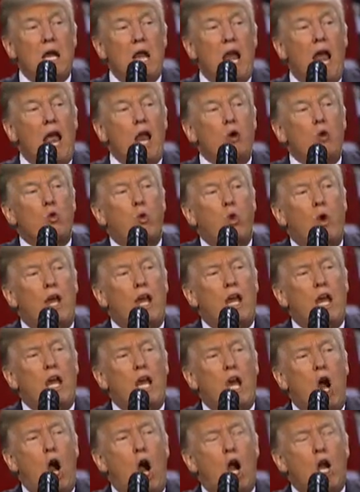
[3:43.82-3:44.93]
And
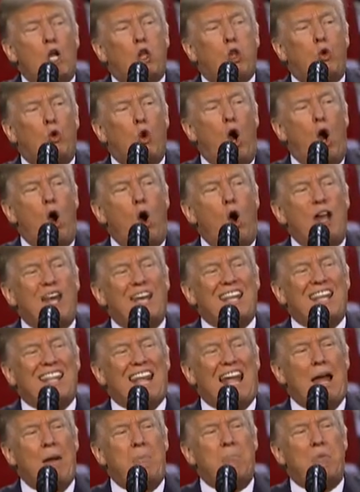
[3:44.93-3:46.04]
we are throwing
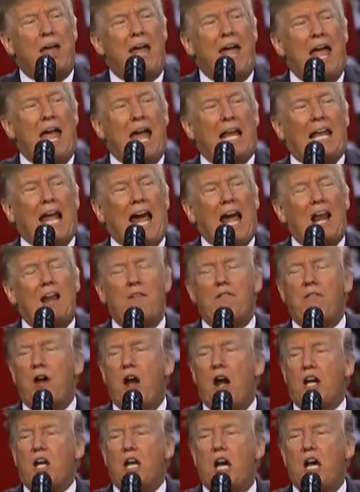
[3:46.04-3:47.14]
them the hell out of
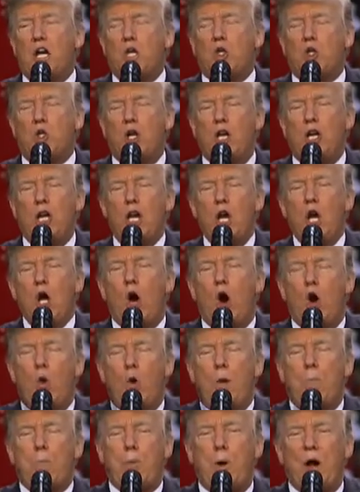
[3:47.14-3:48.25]
our country,
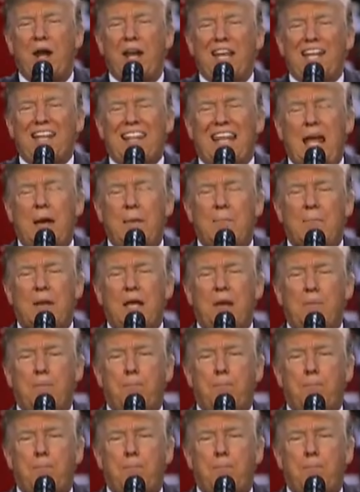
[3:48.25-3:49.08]
or we're putting them in